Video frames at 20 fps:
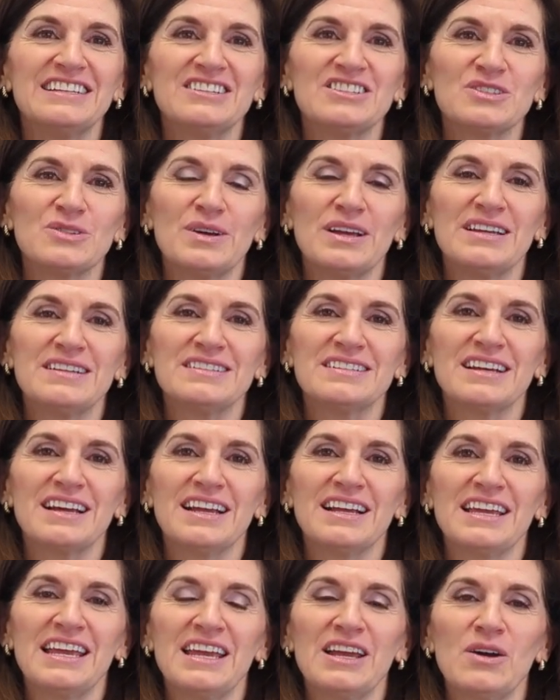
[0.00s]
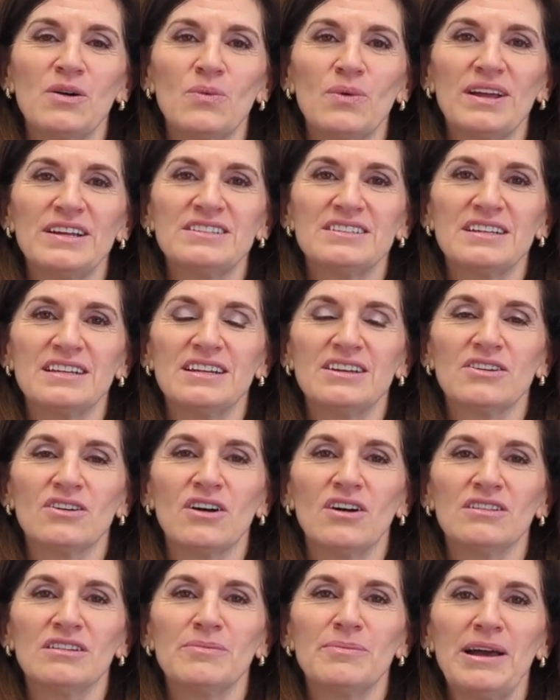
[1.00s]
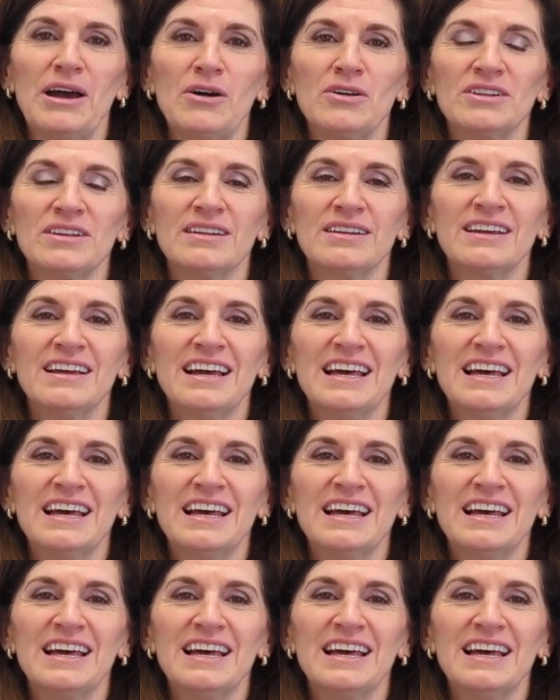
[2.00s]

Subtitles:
So Asa, I can't wait to hear all about it.